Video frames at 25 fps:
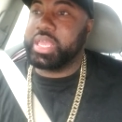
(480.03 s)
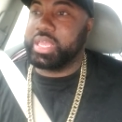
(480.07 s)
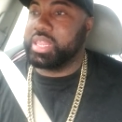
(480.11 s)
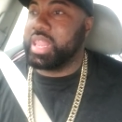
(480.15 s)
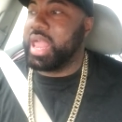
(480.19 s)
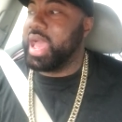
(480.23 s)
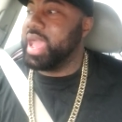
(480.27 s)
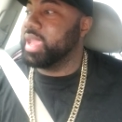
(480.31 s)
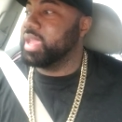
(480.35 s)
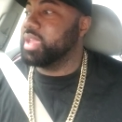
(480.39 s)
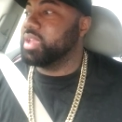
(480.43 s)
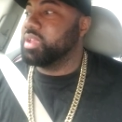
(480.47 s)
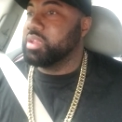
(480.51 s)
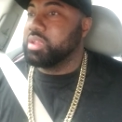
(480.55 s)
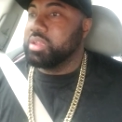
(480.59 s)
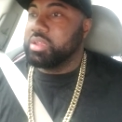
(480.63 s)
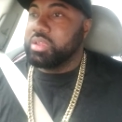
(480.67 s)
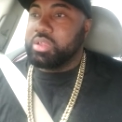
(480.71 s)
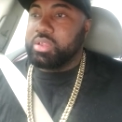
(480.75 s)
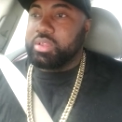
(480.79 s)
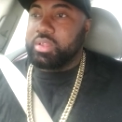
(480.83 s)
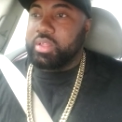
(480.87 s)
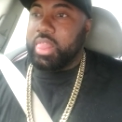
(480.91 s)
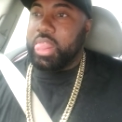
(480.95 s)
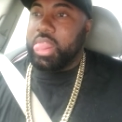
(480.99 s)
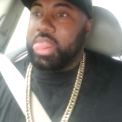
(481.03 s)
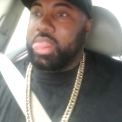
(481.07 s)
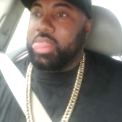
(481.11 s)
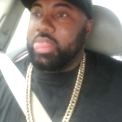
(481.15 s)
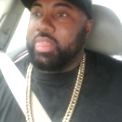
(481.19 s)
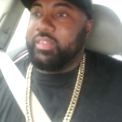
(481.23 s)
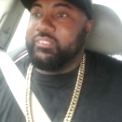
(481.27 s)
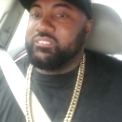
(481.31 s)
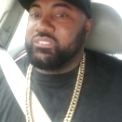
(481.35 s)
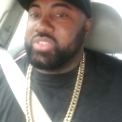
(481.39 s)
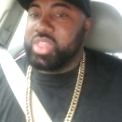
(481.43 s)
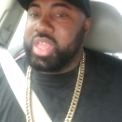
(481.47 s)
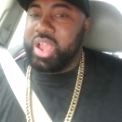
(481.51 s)
Like
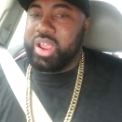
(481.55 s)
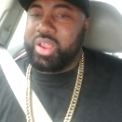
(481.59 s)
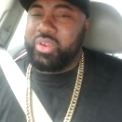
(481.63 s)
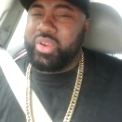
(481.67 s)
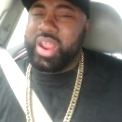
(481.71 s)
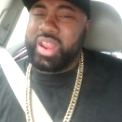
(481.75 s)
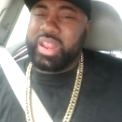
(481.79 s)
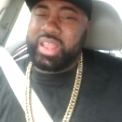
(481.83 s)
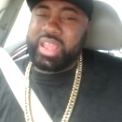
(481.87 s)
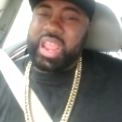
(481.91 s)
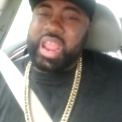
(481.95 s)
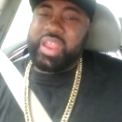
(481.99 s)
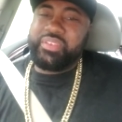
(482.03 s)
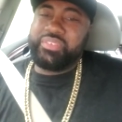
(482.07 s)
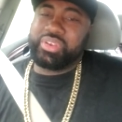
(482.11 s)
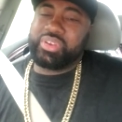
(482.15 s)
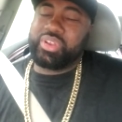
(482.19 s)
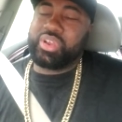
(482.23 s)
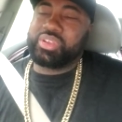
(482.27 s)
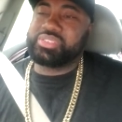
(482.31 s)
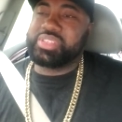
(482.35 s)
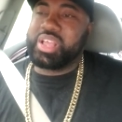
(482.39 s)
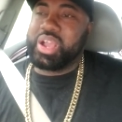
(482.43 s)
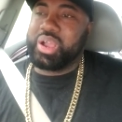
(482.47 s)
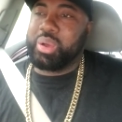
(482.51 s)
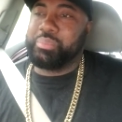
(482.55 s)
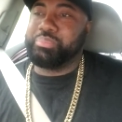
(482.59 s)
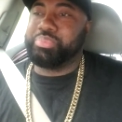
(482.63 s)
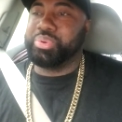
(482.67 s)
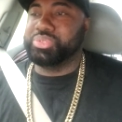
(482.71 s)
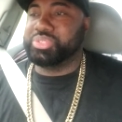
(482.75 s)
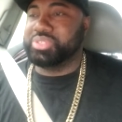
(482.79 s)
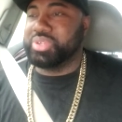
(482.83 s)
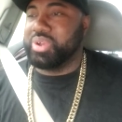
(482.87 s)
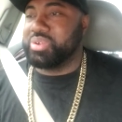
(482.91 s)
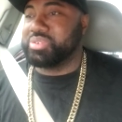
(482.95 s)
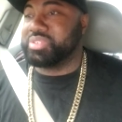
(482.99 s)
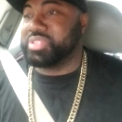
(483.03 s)
now, granted, every girl's not gonna
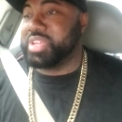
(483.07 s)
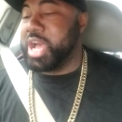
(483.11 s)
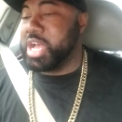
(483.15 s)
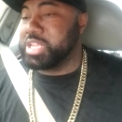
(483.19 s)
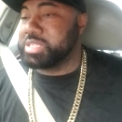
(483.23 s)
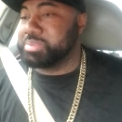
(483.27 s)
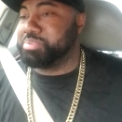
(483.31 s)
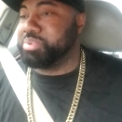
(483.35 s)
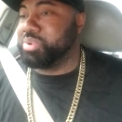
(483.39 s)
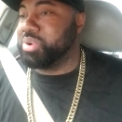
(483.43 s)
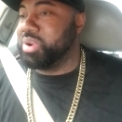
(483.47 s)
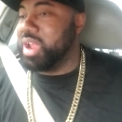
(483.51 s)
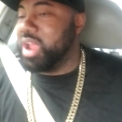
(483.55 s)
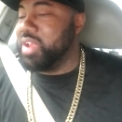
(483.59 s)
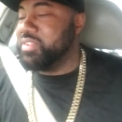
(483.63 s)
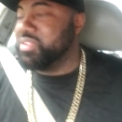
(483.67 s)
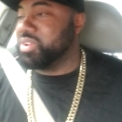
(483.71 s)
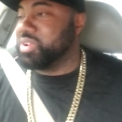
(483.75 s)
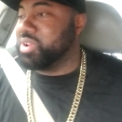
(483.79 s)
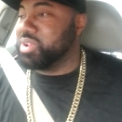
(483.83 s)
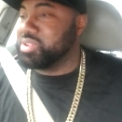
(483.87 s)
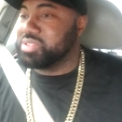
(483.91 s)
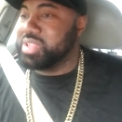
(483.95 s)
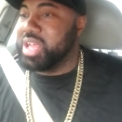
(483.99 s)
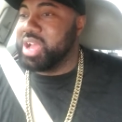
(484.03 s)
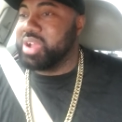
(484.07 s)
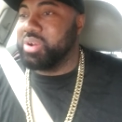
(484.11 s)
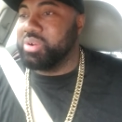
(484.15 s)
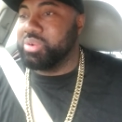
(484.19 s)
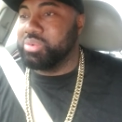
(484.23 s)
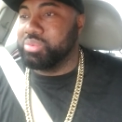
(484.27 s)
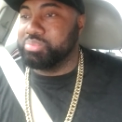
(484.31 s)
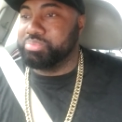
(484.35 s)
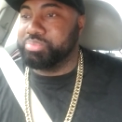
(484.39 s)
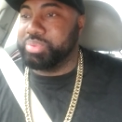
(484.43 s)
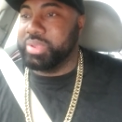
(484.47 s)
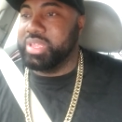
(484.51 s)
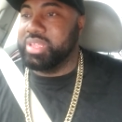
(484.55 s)
put you on child support. Every girl's not
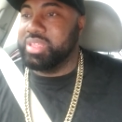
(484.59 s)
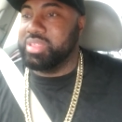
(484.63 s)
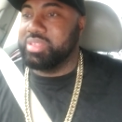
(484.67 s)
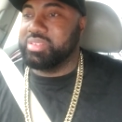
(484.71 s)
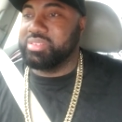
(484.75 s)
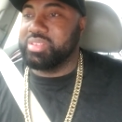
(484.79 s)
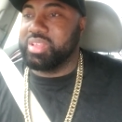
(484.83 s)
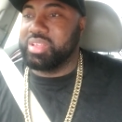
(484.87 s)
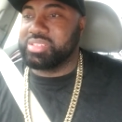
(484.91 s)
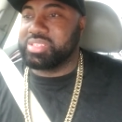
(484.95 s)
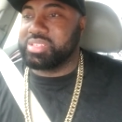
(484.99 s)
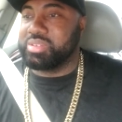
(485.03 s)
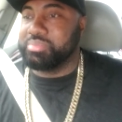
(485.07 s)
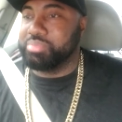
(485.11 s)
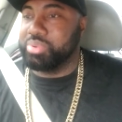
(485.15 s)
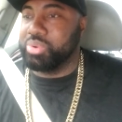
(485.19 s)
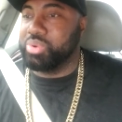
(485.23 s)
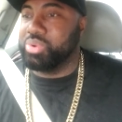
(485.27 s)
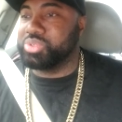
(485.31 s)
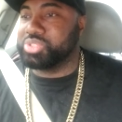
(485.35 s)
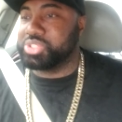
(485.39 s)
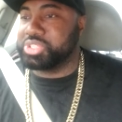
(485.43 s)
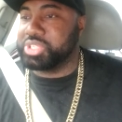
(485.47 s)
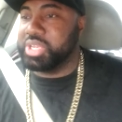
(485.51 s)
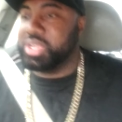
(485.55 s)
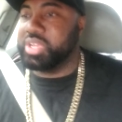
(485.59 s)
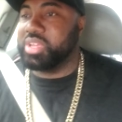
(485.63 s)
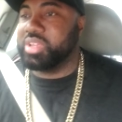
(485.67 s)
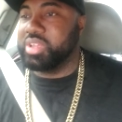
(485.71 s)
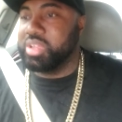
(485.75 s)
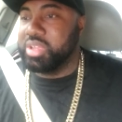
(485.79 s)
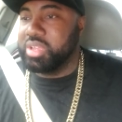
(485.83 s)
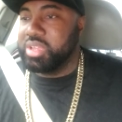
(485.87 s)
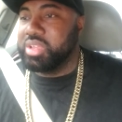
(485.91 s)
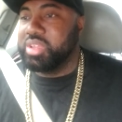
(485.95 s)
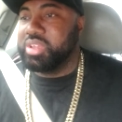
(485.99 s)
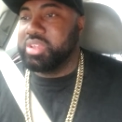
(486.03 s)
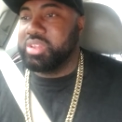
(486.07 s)
gonna beat some bullshit. You
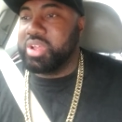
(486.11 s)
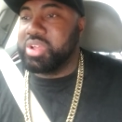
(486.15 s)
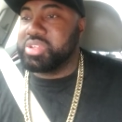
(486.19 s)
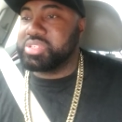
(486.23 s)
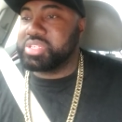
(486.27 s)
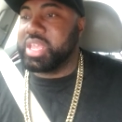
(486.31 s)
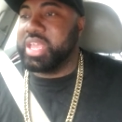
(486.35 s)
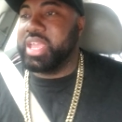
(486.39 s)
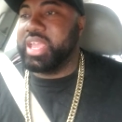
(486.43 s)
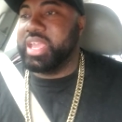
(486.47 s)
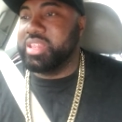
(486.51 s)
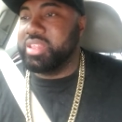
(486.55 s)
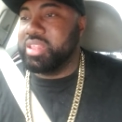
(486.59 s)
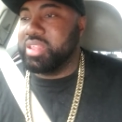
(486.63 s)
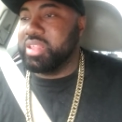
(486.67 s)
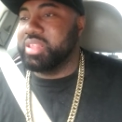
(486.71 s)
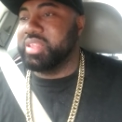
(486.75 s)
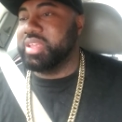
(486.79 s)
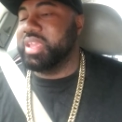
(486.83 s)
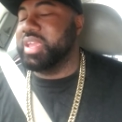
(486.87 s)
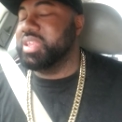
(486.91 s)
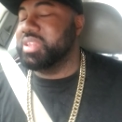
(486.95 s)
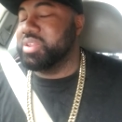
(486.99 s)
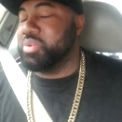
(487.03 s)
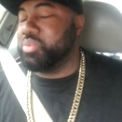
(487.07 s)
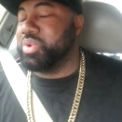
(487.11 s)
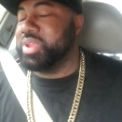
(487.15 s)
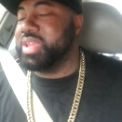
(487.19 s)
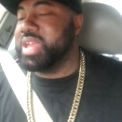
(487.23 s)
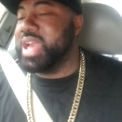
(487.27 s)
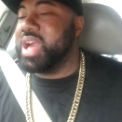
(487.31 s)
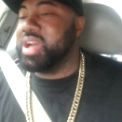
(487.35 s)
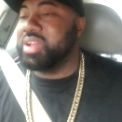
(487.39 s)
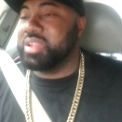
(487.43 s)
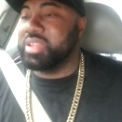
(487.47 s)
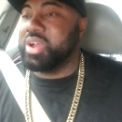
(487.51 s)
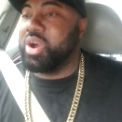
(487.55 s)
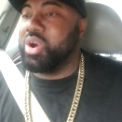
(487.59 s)
know what I'm saying? In, in, in
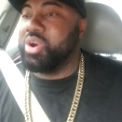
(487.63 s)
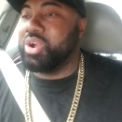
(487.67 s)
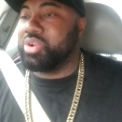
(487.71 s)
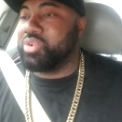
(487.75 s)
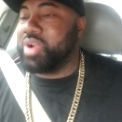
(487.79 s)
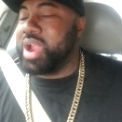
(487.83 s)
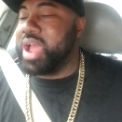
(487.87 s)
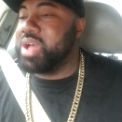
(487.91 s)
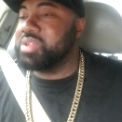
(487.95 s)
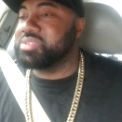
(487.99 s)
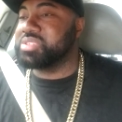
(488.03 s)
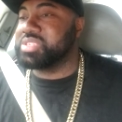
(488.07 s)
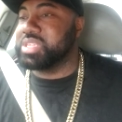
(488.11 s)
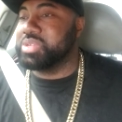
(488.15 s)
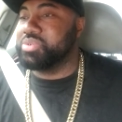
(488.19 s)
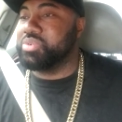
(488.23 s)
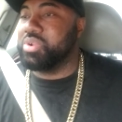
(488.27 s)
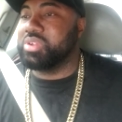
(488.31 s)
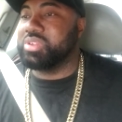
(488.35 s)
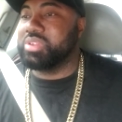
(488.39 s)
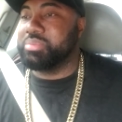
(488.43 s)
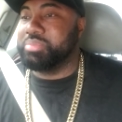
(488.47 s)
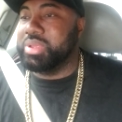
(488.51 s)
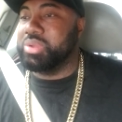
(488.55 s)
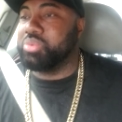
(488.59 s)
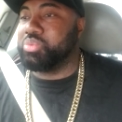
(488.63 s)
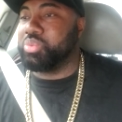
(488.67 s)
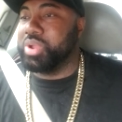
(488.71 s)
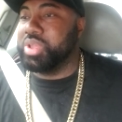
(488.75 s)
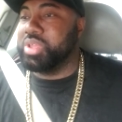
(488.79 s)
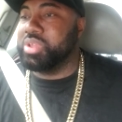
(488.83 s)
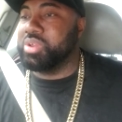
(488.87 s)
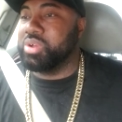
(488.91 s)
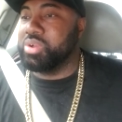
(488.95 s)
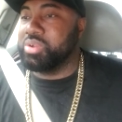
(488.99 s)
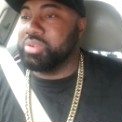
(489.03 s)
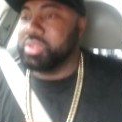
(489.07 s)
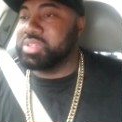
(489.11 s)
reality, on ground zero, to be
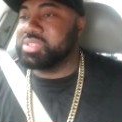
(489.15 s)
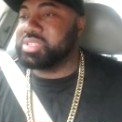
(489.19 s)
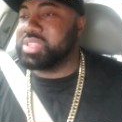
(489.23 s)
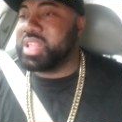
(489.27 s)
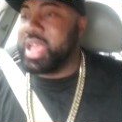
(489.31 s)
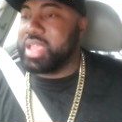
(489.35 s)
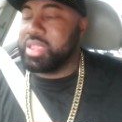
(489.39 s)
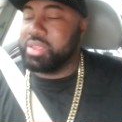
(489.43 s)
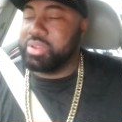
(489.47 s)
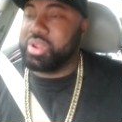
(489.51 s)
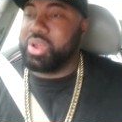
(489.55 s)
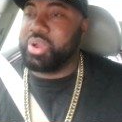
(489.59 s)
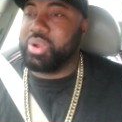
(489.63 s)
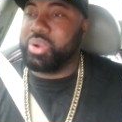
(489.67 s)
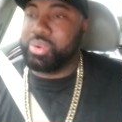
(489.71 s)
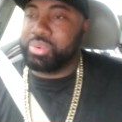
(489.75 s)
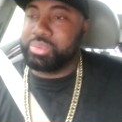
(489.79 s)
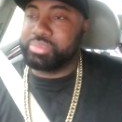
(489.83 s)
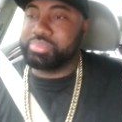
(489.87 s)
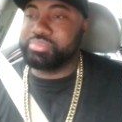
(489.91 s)
real, it's like you know,